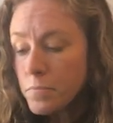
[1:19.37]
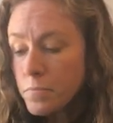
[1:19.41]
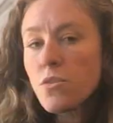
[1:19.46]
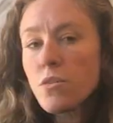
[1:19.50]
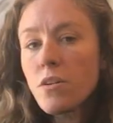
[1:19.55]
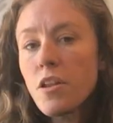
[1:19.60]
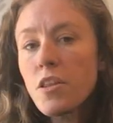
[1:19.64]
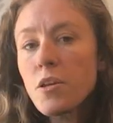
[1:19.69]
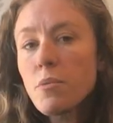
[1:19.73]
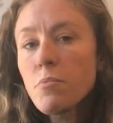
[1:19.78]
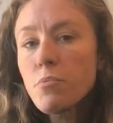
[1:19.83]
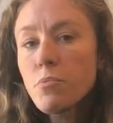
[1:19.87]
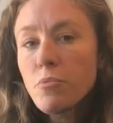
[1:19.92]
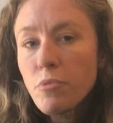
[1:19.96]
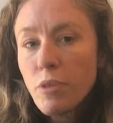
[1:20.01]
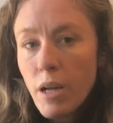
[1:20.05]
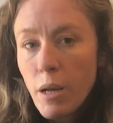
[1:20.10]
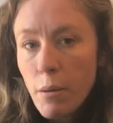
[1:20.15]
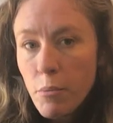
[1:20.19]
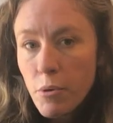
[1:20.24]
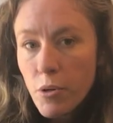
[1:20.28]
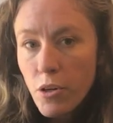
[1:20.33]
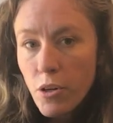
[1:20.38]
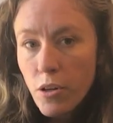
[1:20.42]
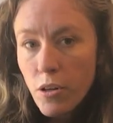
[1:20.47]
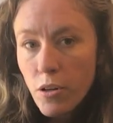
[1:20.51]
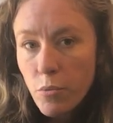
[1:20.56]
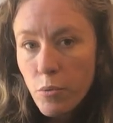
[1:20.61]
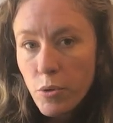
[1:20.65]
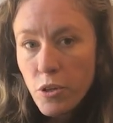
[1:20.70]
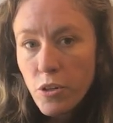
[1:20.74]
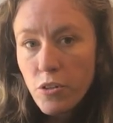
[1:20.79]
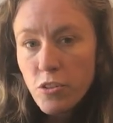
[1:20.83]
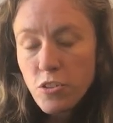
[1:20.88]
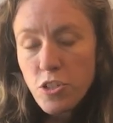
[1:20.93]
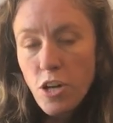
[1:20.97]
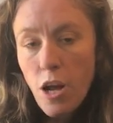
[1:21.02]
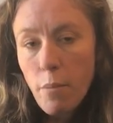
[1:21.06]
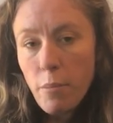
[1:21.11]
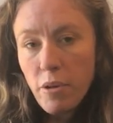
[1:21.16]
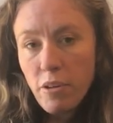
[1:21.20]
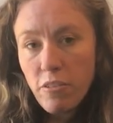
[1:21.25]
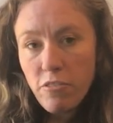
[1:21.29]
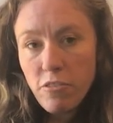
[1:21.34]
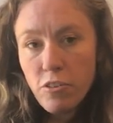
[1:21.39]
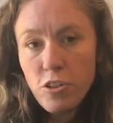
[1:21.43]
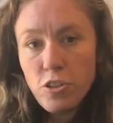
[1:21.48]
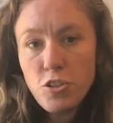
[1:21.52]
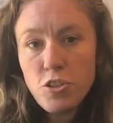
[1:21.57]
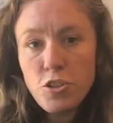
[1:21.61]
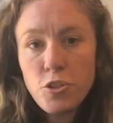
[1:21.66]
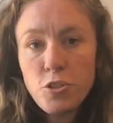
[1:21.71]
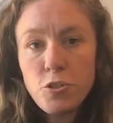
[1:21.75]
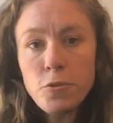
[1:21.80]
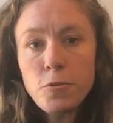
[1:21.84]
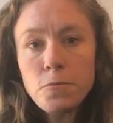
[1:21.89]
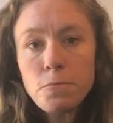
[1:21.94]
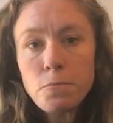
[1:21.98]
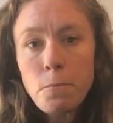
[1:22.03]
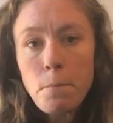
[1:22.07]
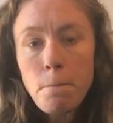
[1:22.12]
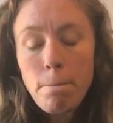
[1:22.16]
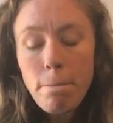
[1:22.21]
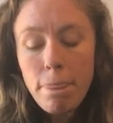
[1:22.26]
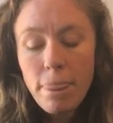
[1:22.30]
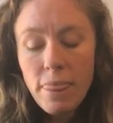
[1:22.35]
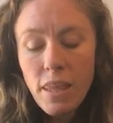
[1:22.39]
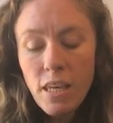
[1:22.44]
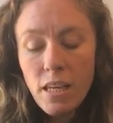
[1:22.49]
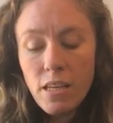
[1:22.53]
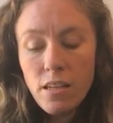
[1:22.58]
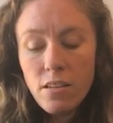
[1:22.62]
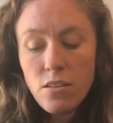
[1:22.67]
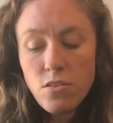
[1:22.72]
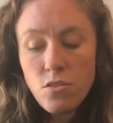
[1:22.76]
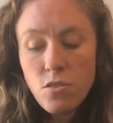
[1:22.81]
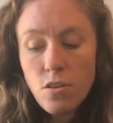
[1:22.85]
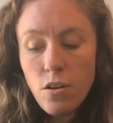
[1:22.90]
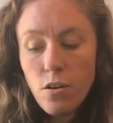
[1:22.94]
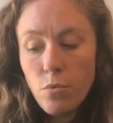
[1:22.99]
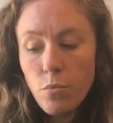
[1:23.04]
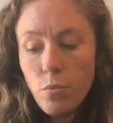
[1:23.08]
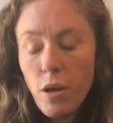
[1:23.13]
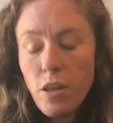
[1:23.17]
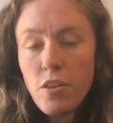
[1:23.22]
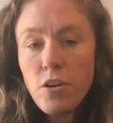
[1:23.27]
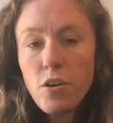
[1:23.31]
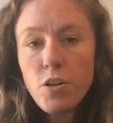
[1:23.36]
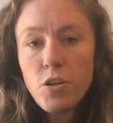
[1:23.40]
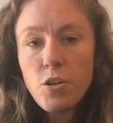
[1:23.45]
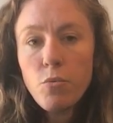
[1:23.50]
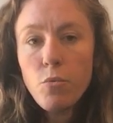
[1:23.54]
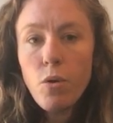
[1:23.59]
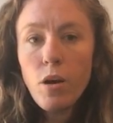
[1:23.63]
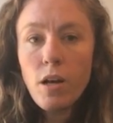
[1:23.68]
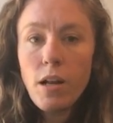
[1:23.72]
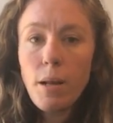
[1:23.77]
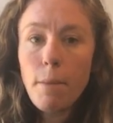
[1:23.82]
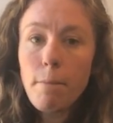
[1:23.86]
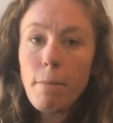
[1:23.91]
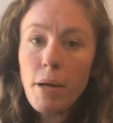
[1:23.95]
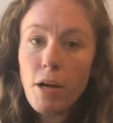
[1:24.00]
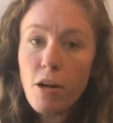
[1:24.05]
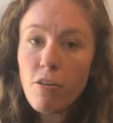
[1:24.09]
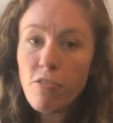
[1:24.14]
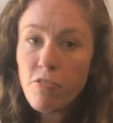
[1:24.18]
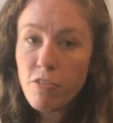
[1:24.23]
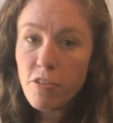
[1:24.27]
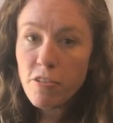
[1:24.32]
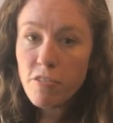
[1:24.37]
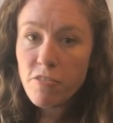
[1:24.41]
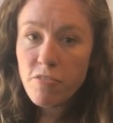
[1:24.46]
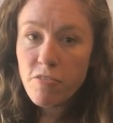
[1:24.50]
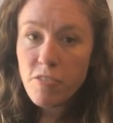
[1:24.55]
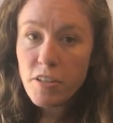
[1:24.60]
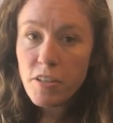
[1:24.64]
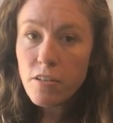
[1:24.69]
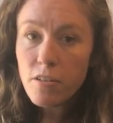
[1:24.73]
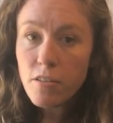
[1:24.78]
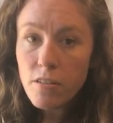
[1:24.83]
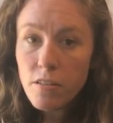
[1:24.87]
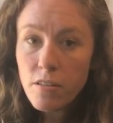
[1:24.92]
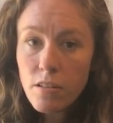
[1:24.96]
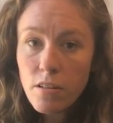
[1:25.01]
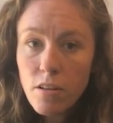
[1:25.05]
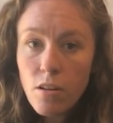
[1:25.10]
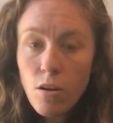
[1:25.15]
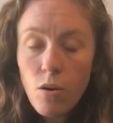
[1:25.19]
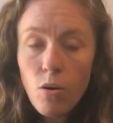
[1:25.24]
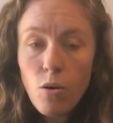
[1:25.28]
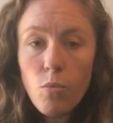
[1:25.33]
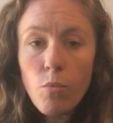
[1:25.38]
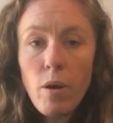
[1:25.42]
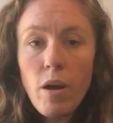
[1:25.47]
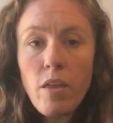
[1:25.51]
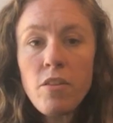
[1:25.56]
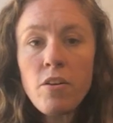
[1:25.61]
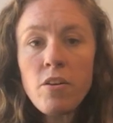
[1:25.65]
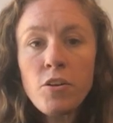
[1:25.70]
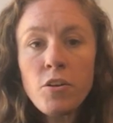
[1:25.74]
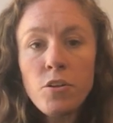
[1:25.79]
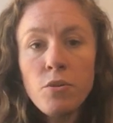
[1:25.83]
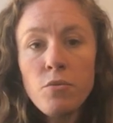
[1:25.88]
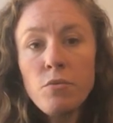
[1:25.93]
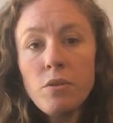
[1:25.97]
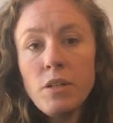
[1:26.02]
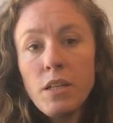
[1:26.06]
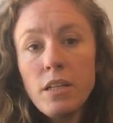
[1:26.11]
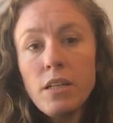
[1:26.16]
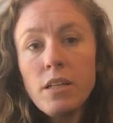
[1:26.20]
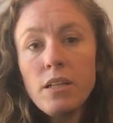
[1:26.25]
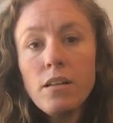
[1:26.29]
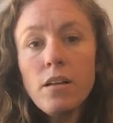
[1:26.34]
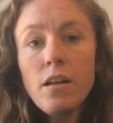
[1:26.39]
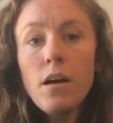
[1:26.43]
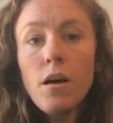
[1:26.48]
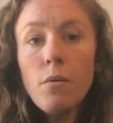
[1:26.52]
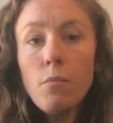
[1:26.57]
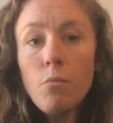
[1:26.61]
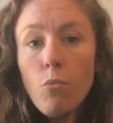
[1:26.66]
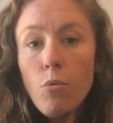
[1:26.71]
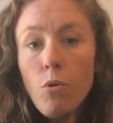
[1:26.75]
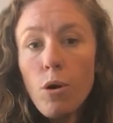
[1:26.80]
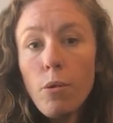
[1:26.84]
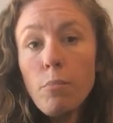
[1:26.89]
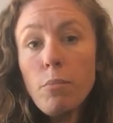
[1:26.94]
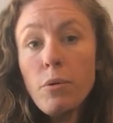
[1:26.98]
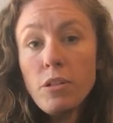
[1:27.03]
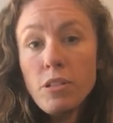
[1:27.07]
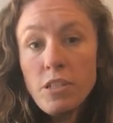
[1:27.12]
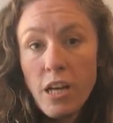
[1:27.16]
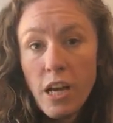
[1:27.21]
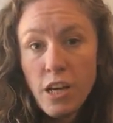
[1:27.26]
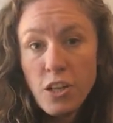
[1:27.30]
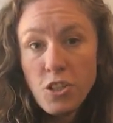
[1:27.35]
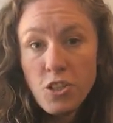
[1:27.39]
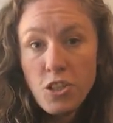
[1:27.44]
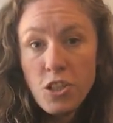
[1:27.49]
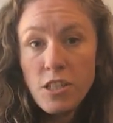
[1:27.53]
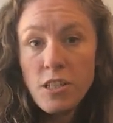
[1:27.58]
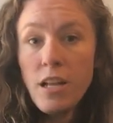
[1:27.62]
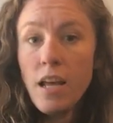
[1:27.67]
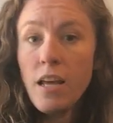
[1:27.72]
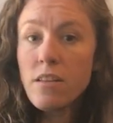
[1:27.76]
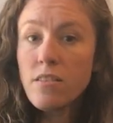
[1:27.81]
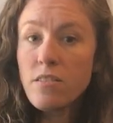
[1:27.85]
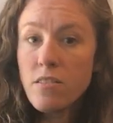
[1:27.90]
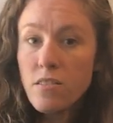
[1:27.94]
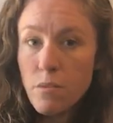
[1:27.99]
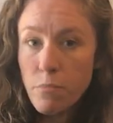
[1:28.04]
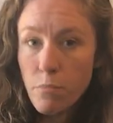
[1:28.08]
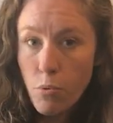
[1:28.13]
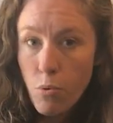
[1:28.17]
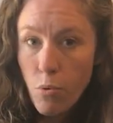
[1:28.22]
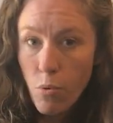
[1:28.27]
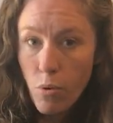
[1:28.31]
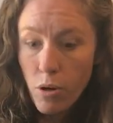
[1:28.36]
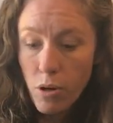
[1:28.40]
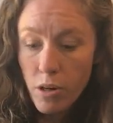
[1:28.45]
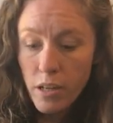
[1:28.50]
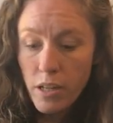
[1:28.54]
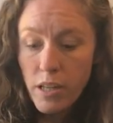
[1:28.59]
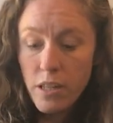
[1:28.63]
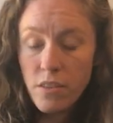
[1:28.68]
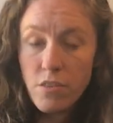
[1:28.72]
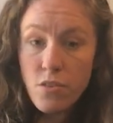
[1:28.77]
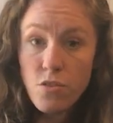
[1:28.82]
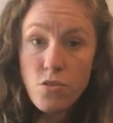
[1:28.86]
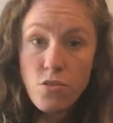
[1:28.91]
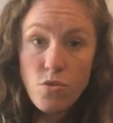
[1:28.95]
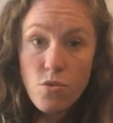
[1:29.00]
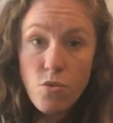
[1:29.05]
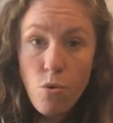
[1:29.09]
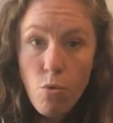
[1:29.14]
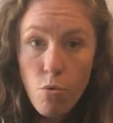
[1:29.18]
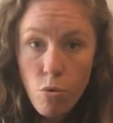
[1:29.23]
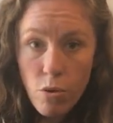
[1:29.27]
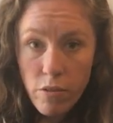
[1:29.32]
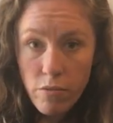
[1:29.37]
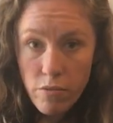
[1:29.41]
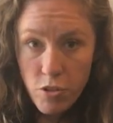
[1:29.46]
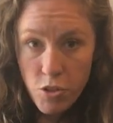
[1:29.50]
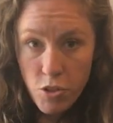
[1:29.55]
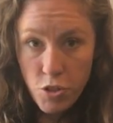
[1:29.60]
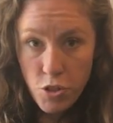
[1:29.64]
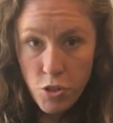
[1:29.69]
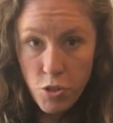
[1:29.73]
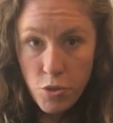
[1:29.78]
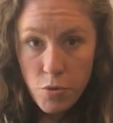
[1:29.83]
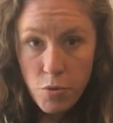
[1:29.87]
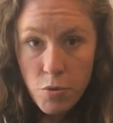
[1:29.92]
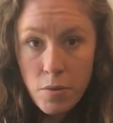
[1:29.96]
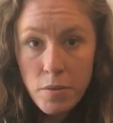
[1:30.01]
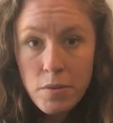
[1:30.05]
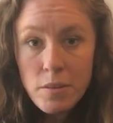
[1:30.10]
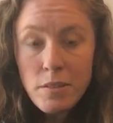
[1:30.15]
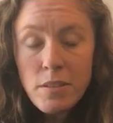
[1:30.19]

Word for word: So another parameter when you're shopping for a shoe is whether you want a barefoot feel or whether you need more protection and support in the sole of the shoe.